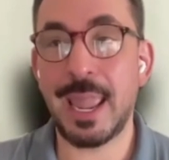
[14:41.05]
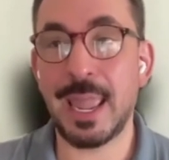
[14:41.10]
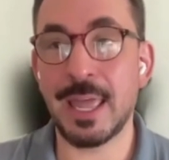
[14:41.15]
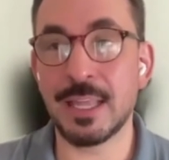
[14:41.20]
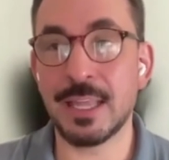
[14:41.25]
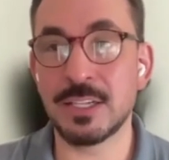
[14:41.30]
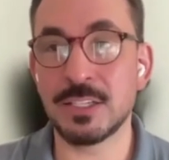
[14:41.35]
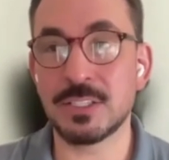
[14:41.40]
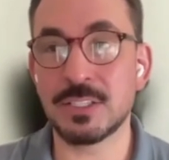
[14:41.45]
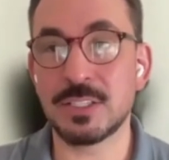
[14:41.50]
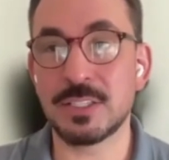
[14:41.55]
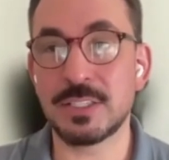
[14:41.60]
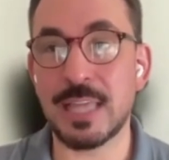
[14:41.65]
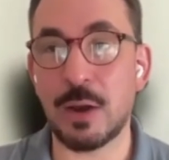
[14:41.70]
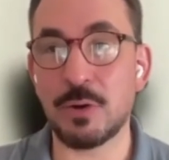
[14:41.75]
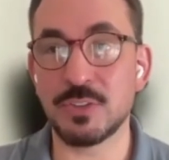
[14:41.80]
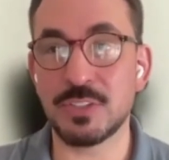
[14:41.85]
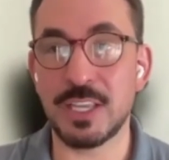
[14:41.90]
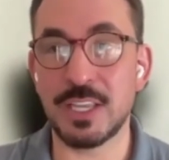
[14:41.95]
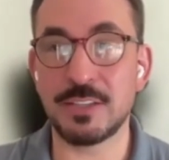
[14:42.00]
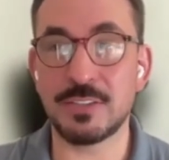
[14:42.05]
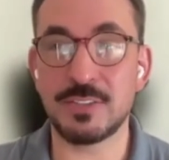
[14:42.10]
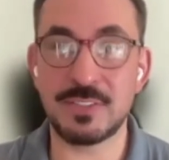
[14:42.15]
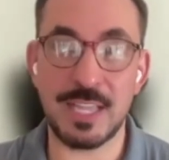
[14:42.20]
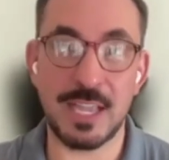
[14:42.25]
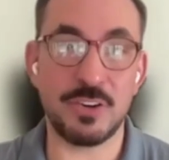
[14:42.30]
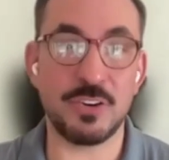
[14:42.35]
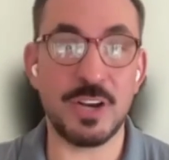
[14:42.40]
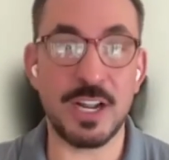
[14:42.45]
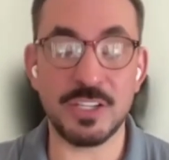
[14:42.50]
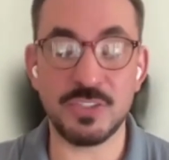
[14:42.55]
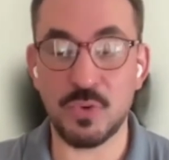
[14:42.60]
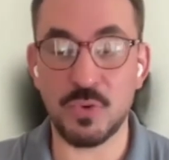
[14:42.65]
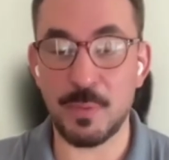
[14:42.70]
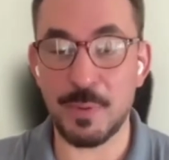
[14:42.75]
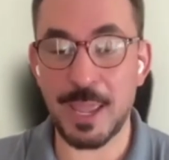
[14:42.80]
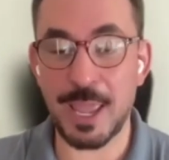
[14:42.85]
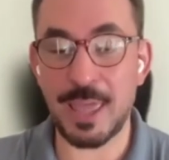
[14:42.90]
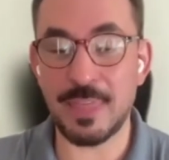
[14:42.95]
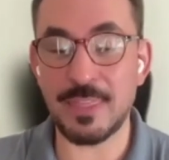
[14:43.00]
And that was a
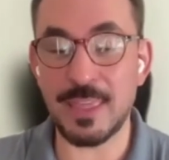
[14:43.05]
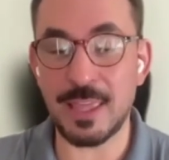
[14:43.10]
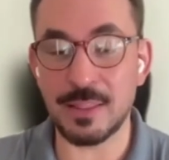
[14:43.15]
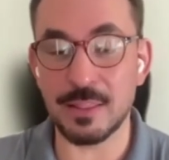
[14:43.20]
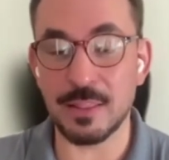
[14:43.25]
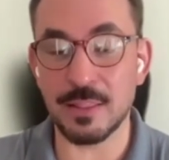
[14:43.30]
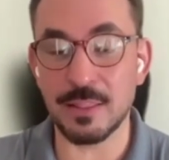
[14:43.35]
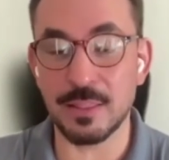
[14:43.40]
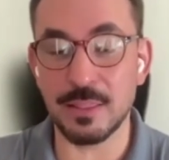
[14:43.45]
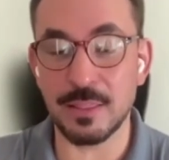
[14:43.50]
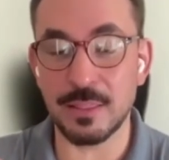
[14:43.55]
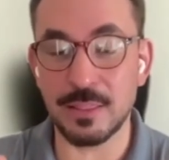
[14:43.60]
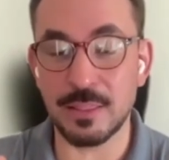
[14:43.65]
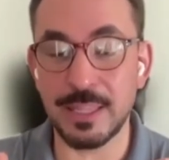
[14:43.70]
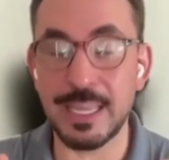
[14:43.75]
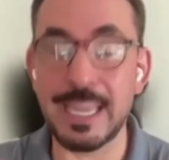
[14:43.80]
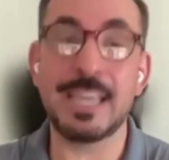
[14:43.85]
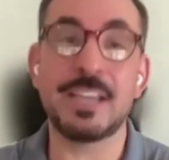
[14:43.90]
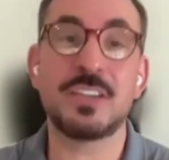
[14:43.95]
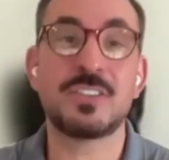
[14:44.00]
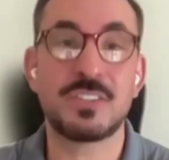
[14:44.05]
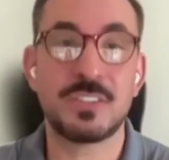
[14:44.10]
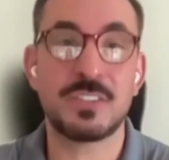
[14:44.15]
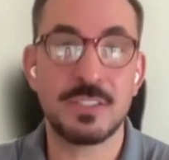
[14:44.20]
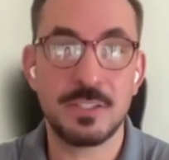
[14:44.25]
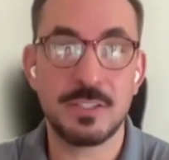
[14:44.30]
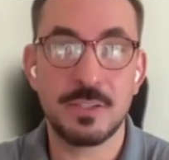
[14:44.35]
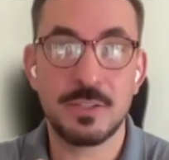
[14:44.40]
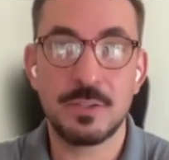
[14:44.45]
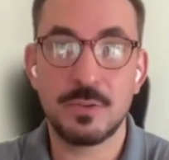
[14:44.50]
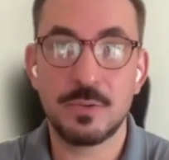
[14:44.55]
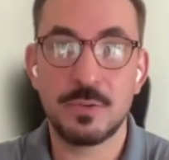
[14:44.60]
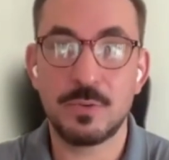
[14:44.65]
standardized format. And then links,